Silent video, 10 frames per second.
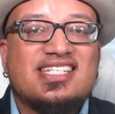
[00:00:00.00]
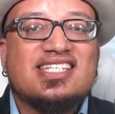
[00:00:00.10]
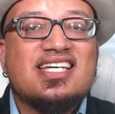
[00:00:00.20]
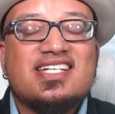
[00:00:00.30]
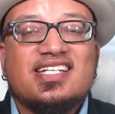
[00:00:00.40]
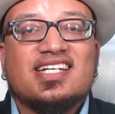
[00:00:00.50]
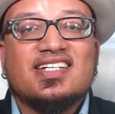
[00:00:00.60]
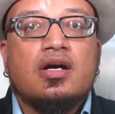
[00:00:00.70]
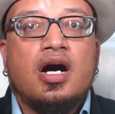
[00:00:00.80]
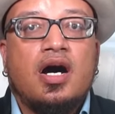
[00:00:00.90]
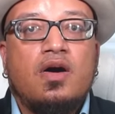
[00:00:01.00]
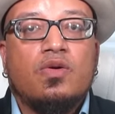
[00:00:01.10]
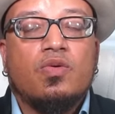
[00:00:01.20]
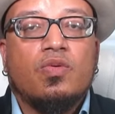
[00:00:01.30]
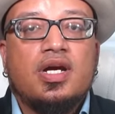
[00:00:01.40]
thinking,
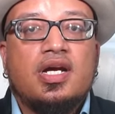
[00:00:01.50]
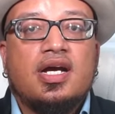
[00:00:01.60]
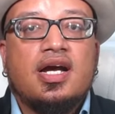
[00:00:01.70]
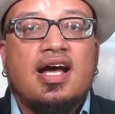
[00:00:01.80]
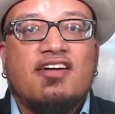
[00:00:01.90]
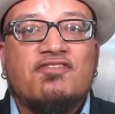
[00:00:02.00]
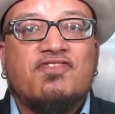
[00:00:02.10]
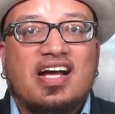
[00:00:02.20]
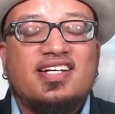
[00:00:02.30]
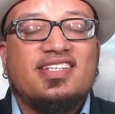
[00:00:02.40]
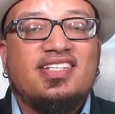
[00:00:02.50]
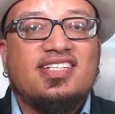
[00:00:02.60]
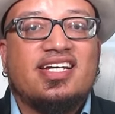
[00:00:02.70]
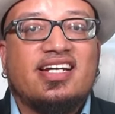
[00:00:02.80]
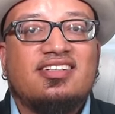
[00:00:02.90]
oh, I finally
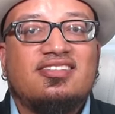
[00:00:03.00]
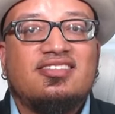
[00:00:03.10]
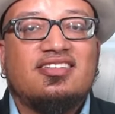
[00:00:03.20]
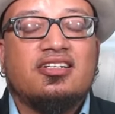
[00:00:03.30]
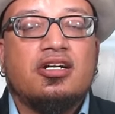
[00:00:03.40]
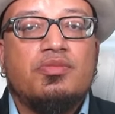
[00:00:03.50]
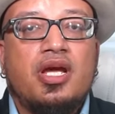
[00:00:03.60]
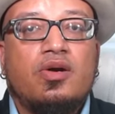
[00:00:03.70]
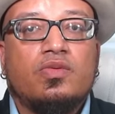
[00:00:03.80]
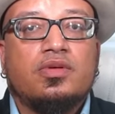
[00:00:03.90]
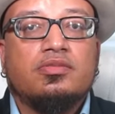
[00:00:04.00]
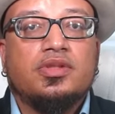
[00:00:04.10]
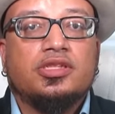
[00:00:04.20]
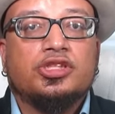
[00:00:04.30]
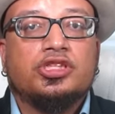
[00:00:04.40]
got her to come out with
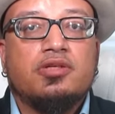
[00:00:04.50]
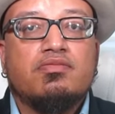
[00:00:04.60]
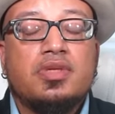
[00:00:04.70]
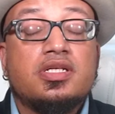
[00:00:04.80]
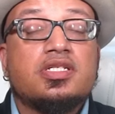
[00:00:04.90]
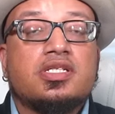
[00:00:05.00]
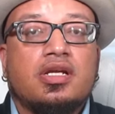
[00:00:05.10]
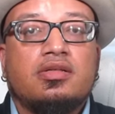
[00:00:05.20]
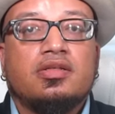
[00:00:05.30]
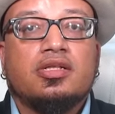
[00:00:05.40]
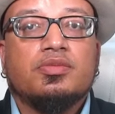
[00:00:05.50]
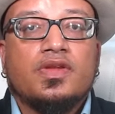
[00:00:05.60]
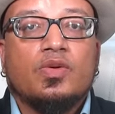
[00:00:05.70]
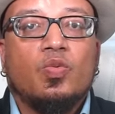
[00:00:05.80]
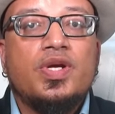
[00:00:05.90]
me. She must like me.
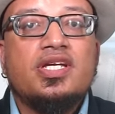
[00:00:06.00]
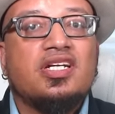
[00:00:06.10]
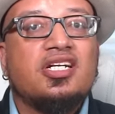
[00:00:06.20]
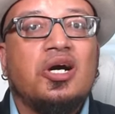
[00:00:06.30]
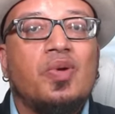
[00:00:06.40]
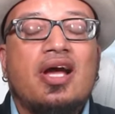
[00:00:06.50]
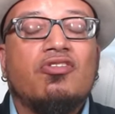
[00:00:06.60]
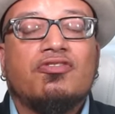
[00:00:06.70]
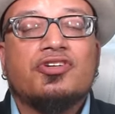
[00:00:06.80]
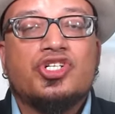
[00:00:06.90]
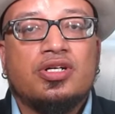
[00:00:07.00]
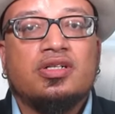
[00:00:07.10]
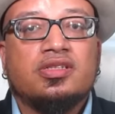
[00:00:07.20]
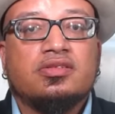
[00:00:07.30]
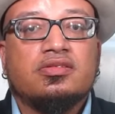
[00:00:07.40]
We can go out for
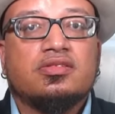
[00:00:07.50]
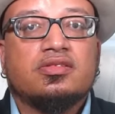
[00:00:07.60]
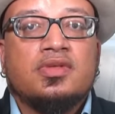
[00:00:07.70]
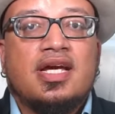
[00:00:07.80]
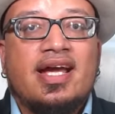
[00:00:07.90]
drinks.